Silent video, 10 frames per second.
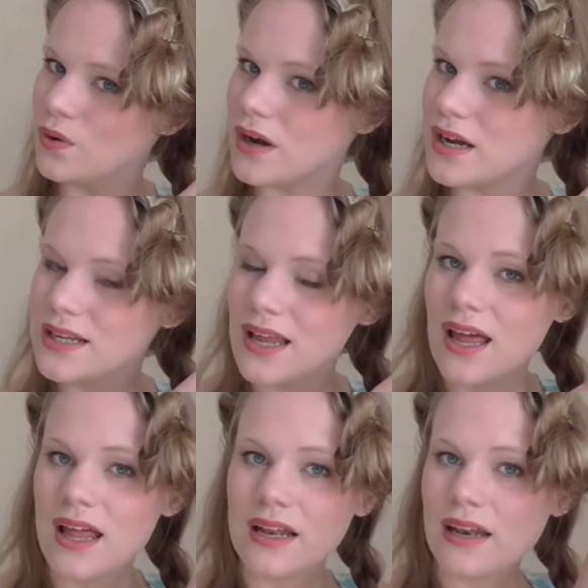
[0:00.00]
Alright,
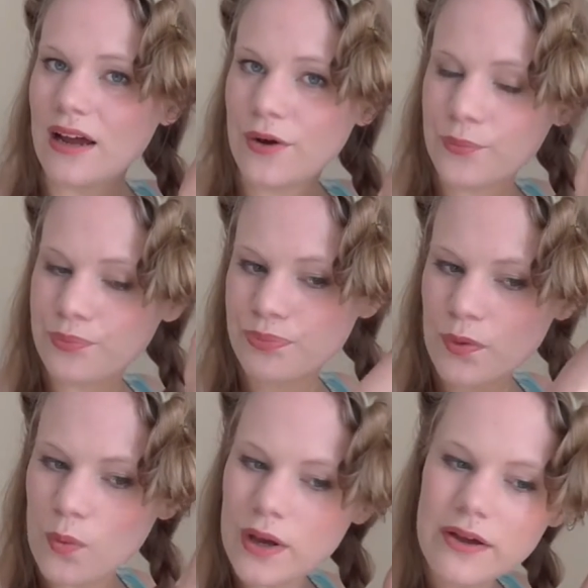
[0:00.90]
now
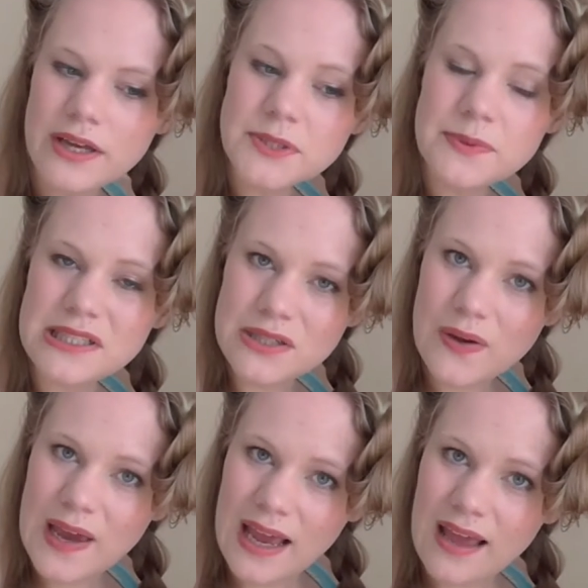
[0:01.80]
we're going to be
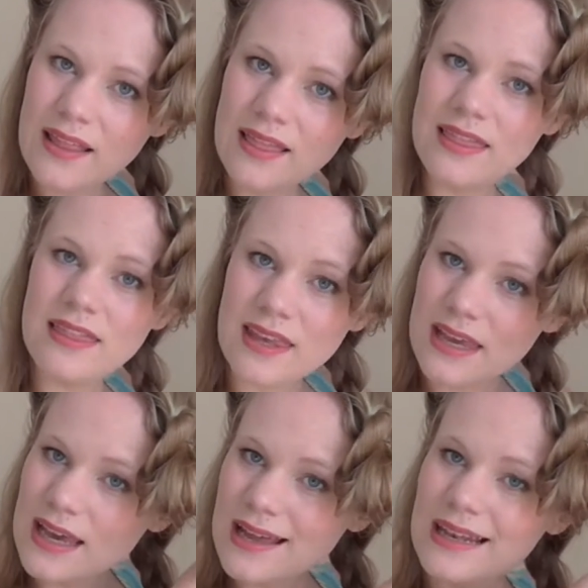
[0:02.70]
doing
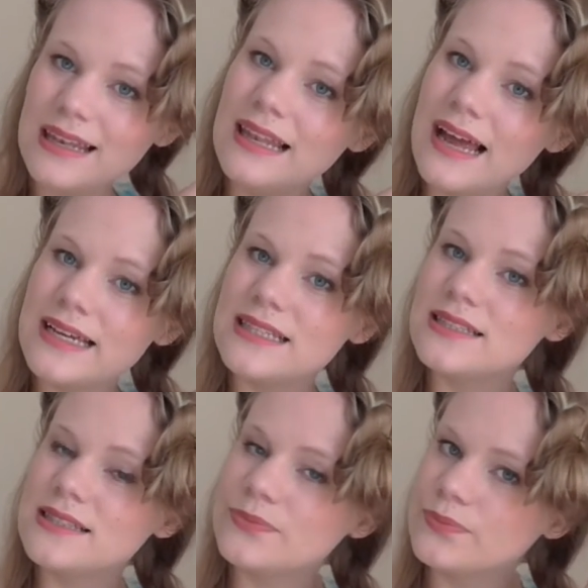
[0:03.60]
the
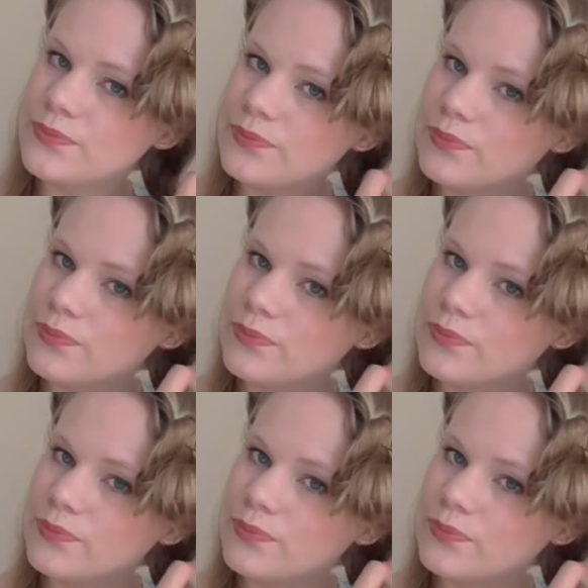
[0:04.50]
lace